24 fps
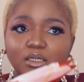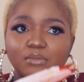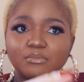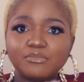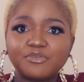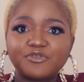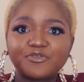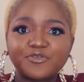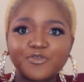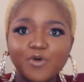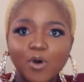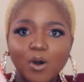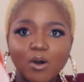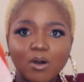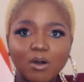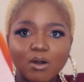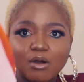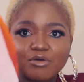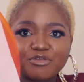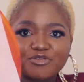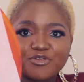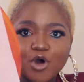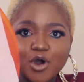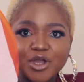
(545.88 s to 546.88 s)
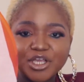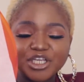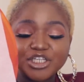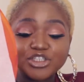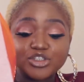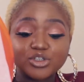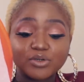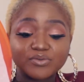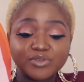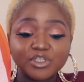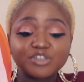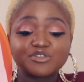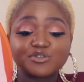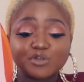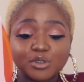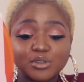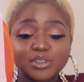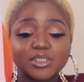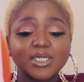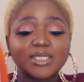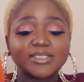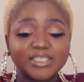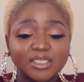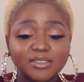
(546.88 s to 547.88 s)
four each of these, so
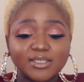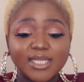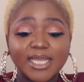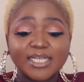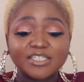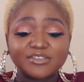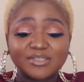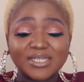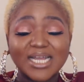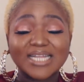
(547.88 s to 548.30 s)
you can tell that